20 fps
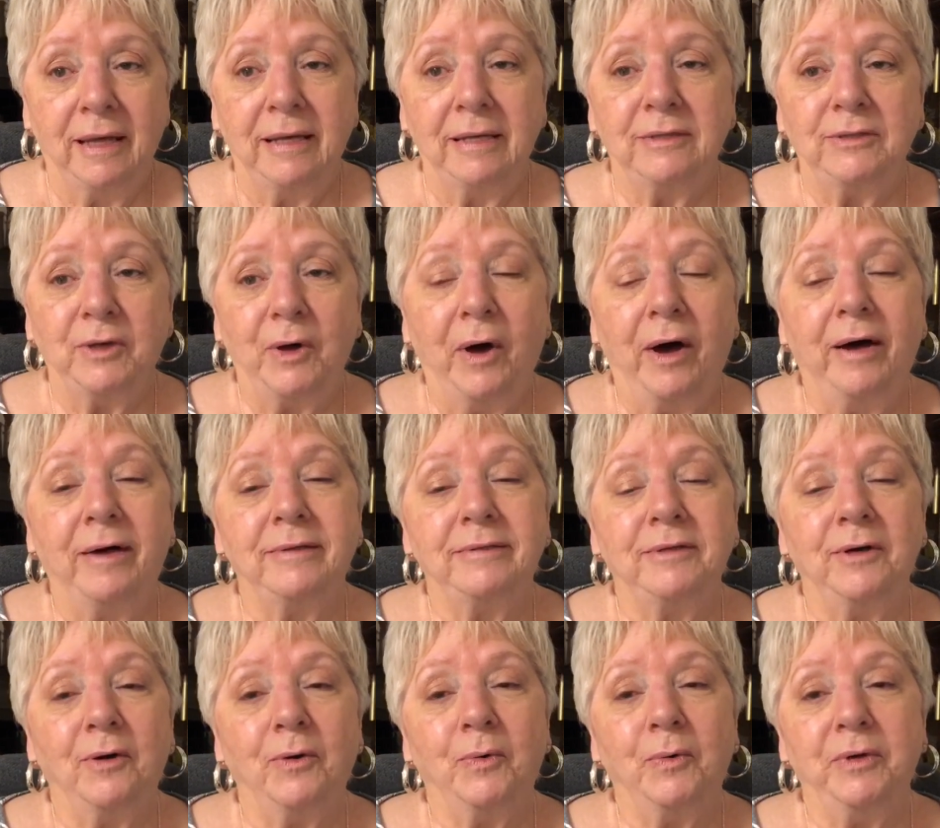So I'll
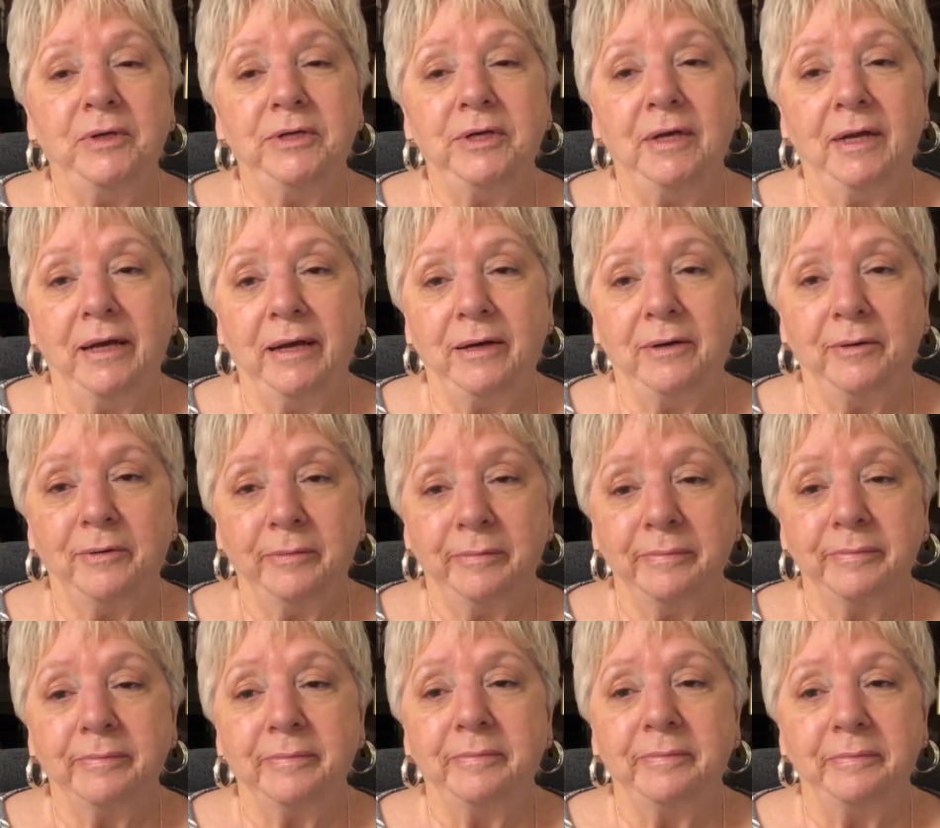talk with you later.
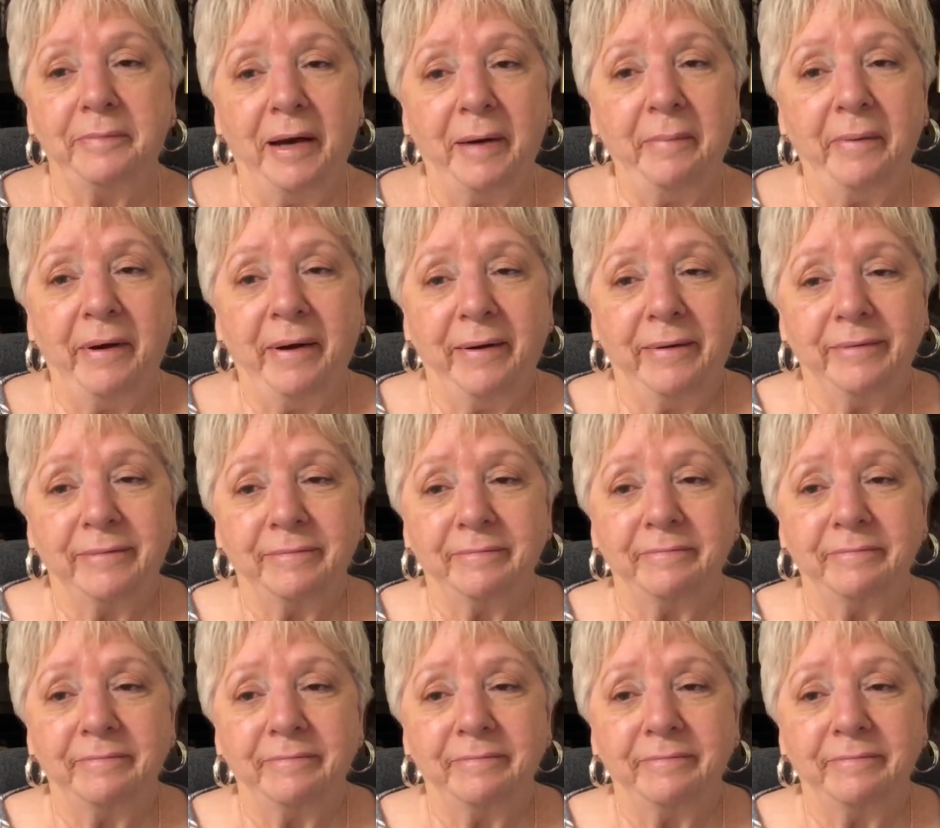Bye bye.